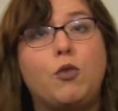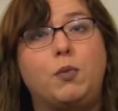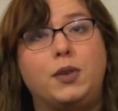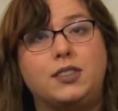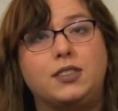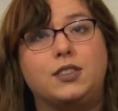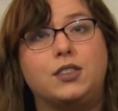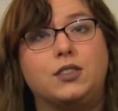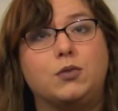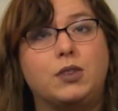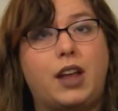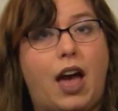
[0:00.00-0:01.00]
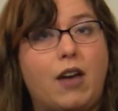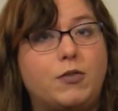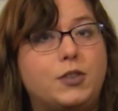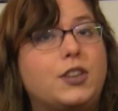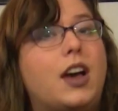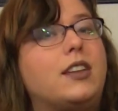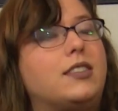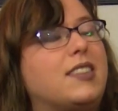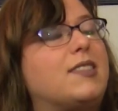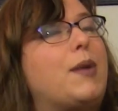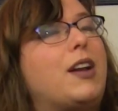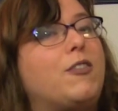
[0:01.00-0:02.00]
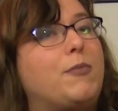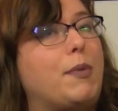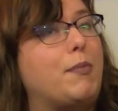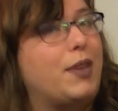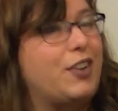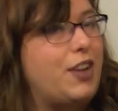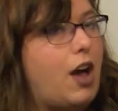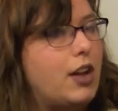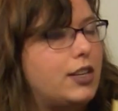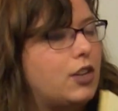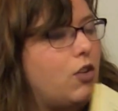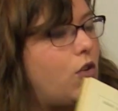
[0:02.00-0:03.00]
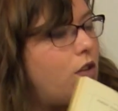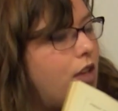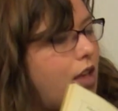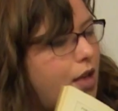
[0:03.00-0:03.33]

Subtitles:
businesses would advertise. This might have been periodical.